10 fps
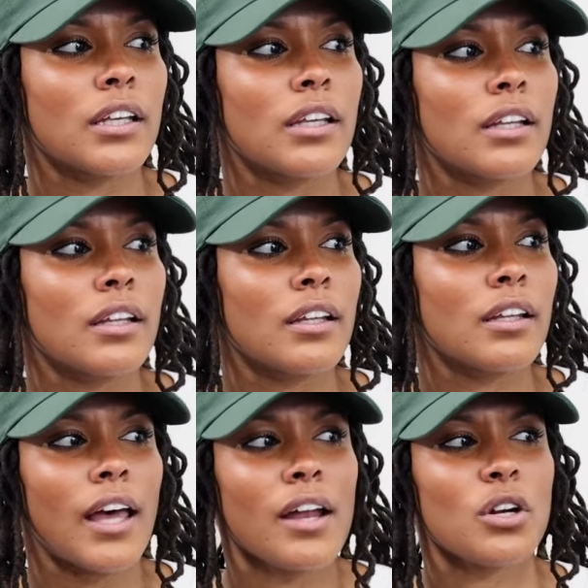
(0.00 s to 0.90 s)
Okay.
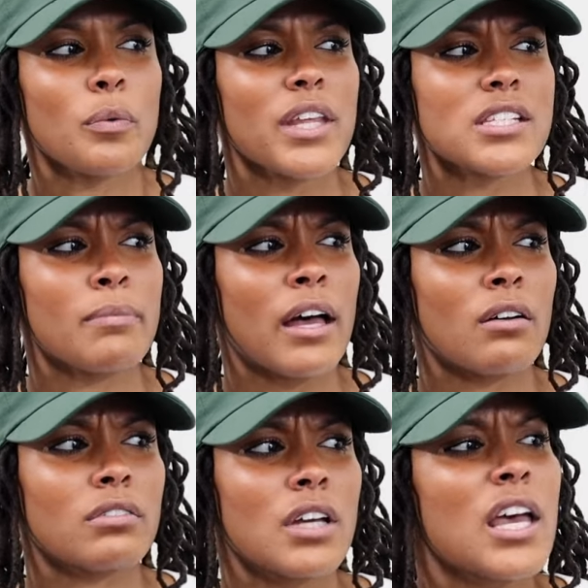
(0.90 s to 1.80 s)
I don't know what that's about.